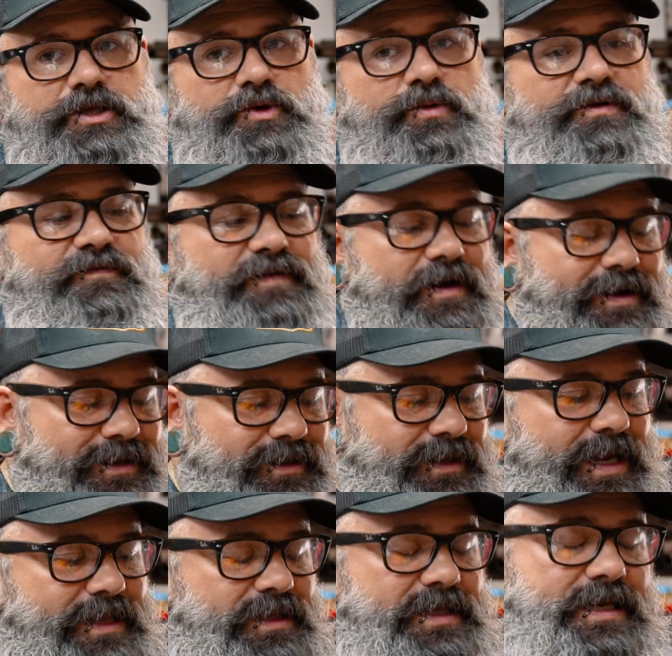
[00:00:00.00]
you would very
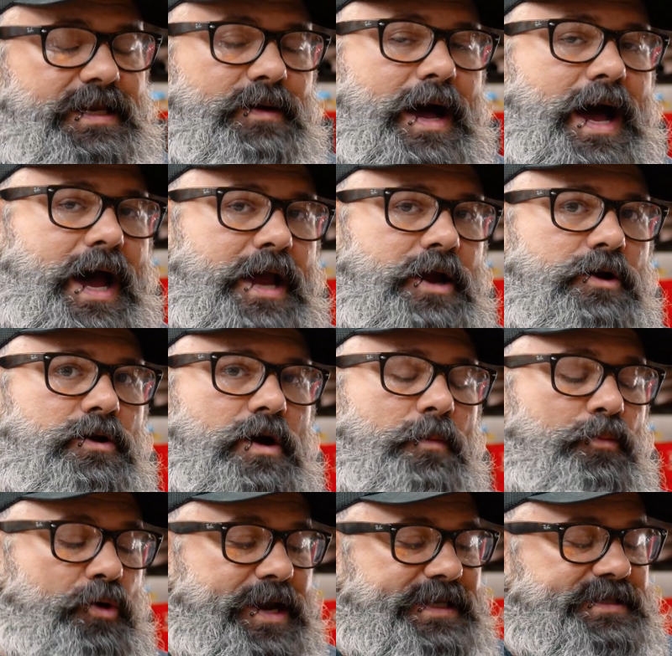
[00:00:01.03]
likely need a higher
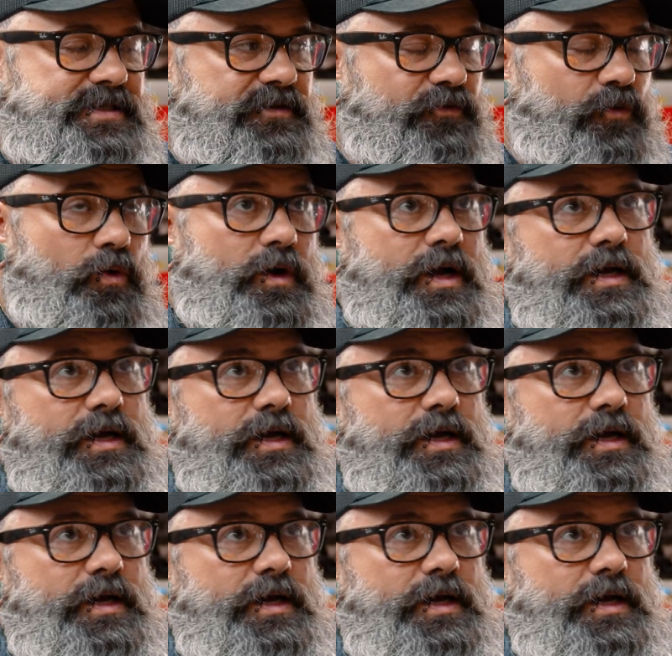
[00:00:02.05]
abrasive or